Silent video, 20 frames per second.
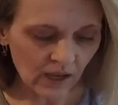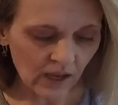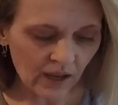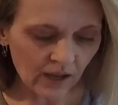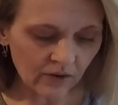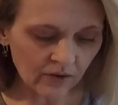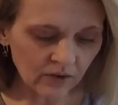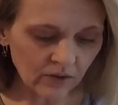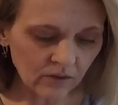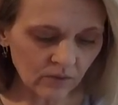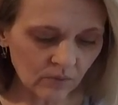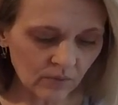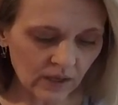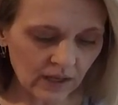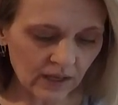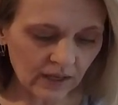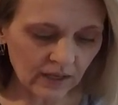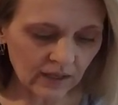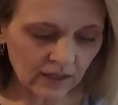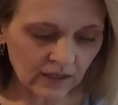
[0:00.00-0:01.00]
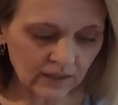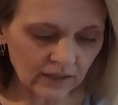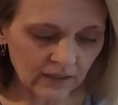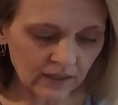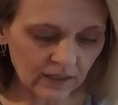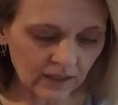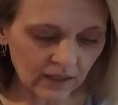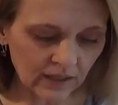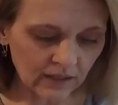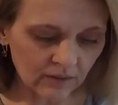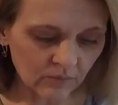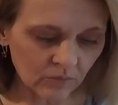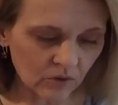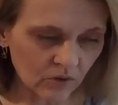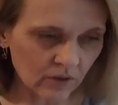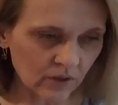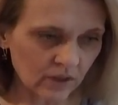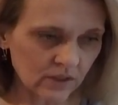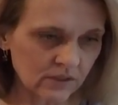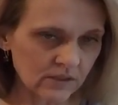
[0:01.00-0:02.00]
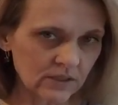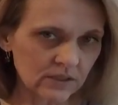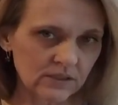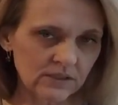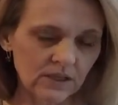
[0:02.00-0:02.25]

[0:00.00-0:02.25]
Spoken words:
out of the way, and then I am going to